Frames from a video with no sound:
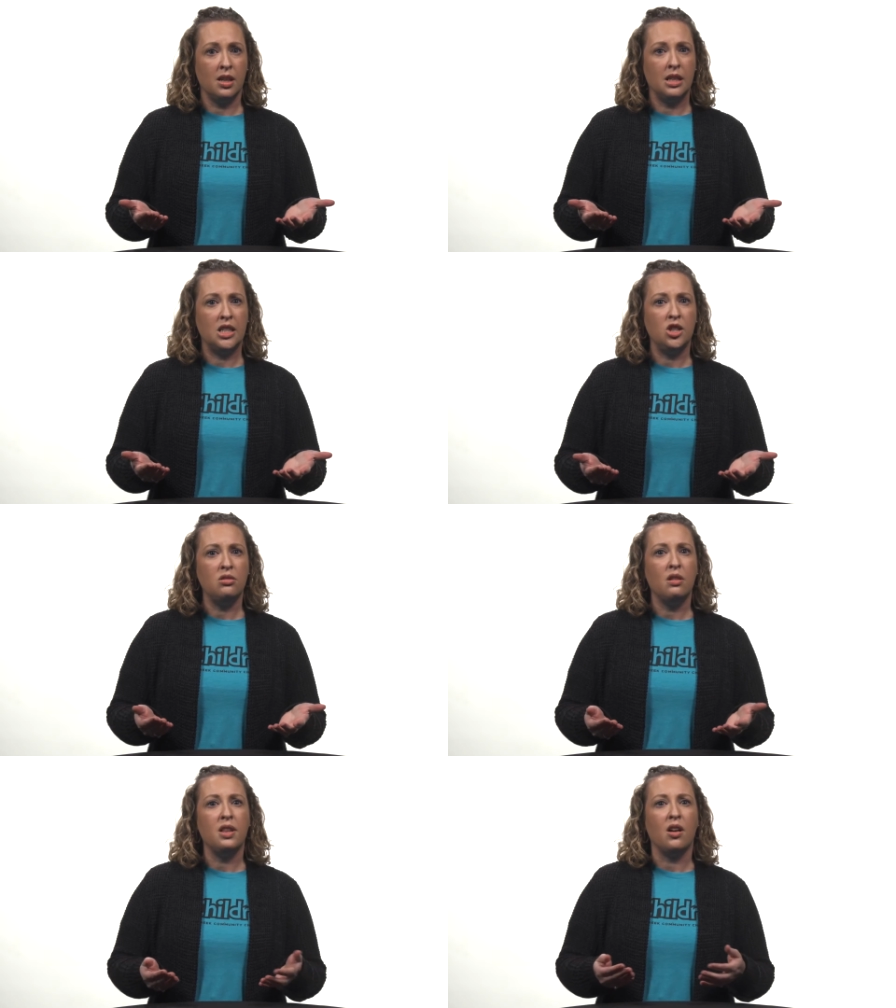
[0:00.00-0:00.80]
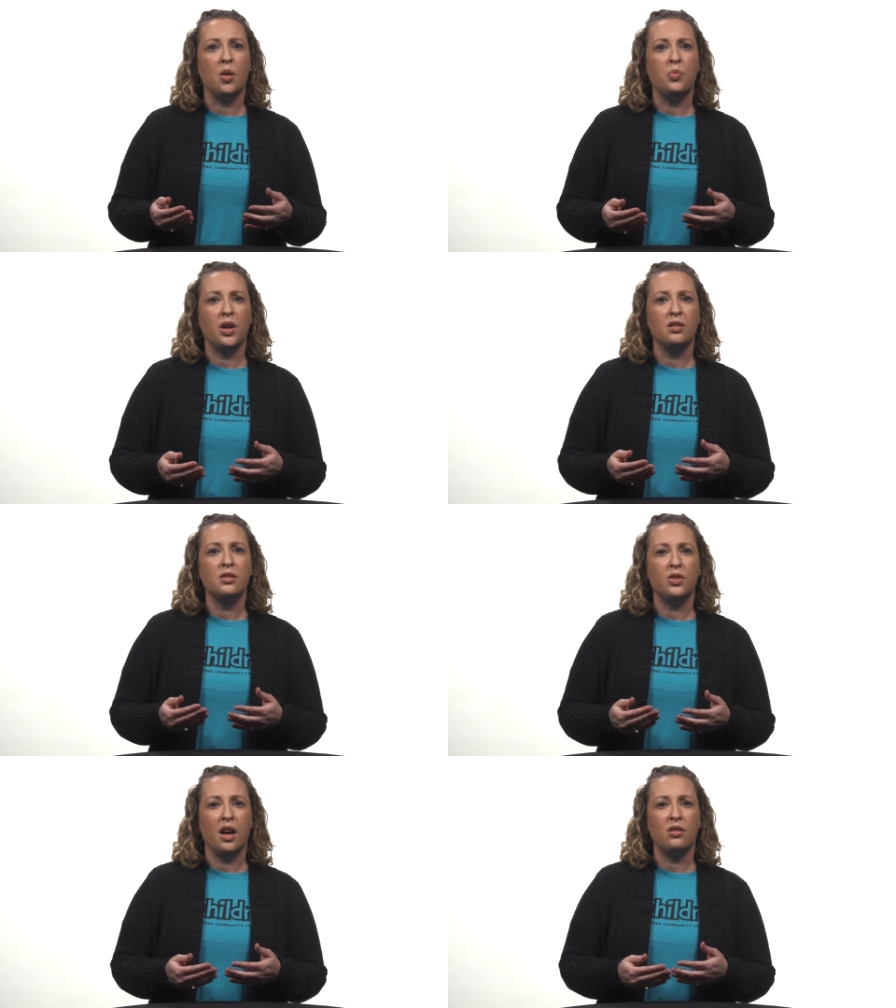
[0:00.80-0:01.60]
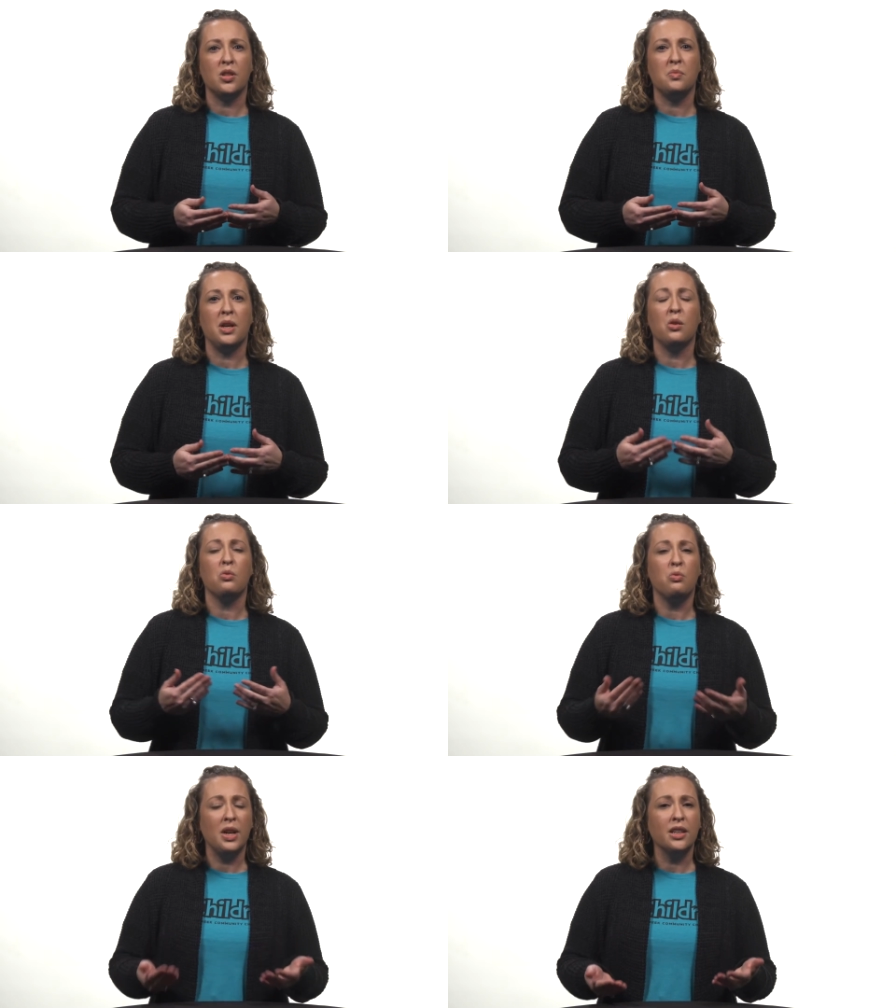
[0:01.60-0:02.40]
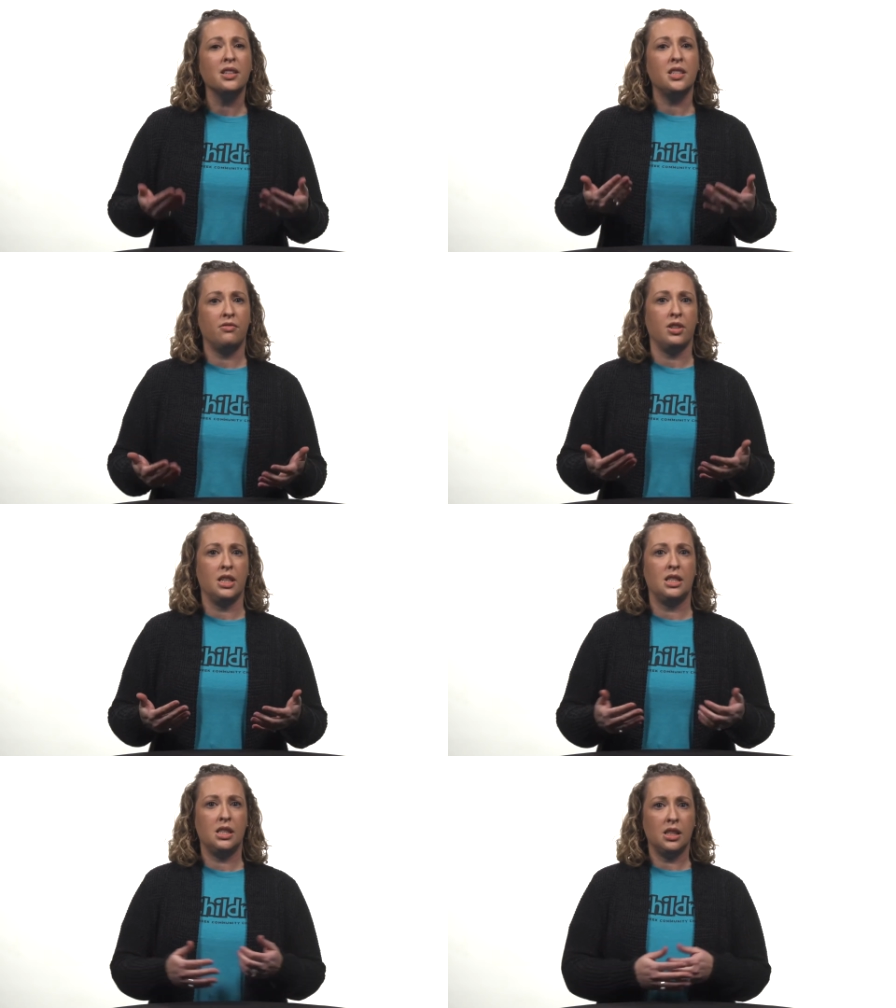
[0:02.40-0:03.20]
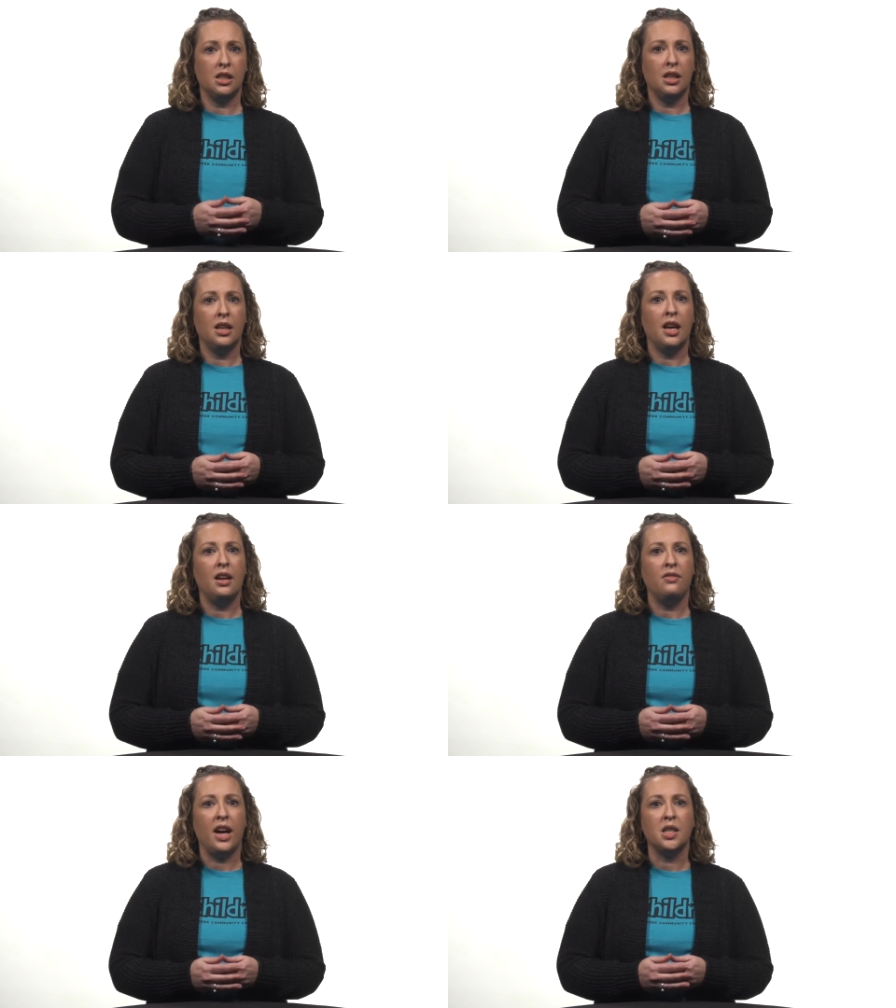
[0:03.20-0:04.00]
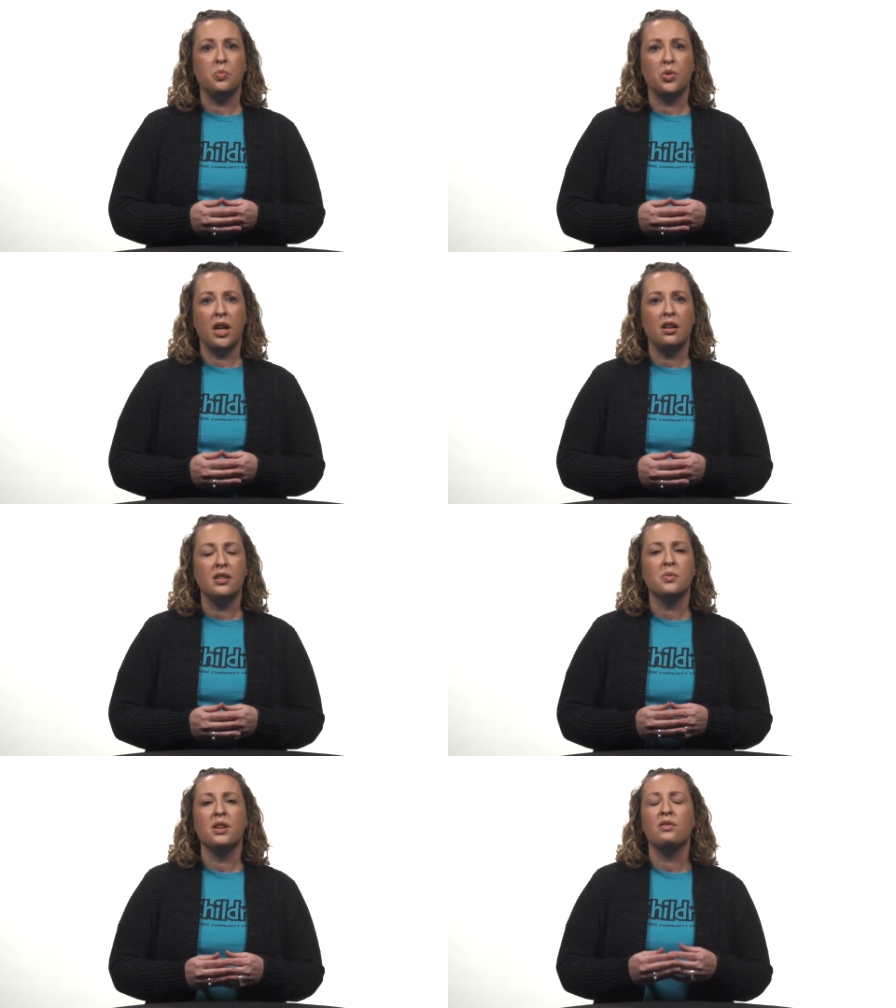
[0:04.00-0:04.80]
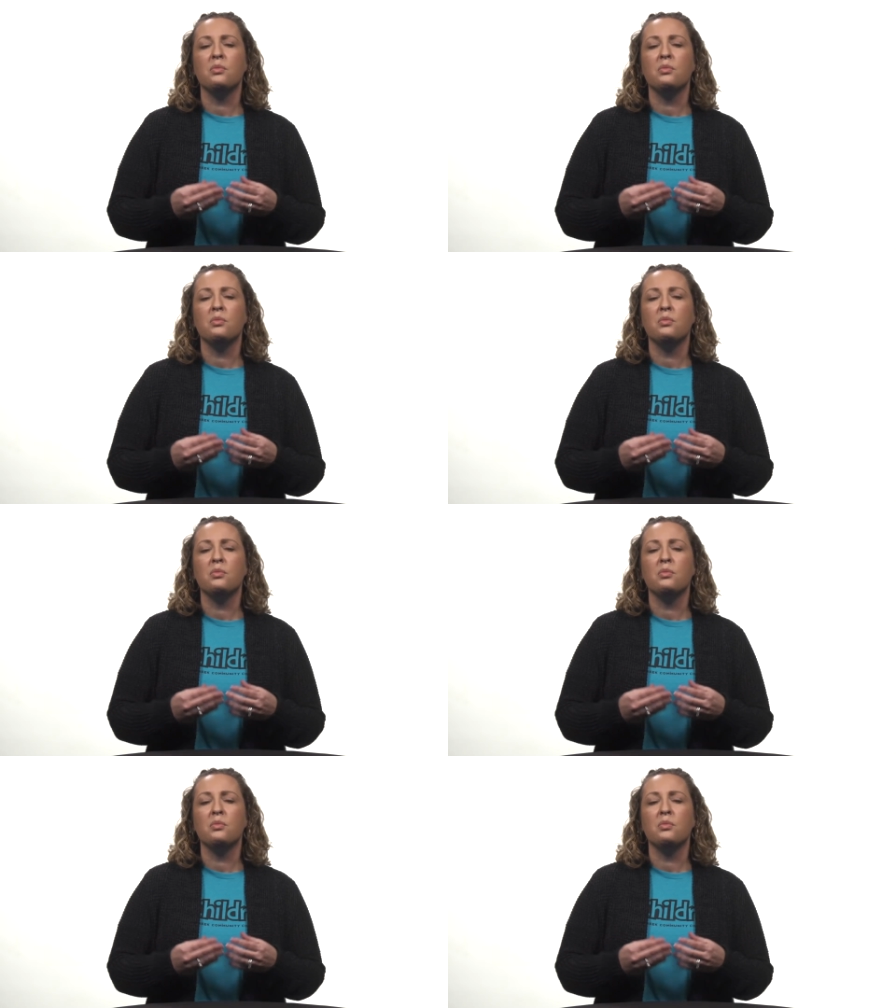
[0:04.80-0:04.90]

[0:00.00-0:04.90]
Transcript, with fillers: Did you know that our prayers for others make a real difference? In fact, prayer is one of the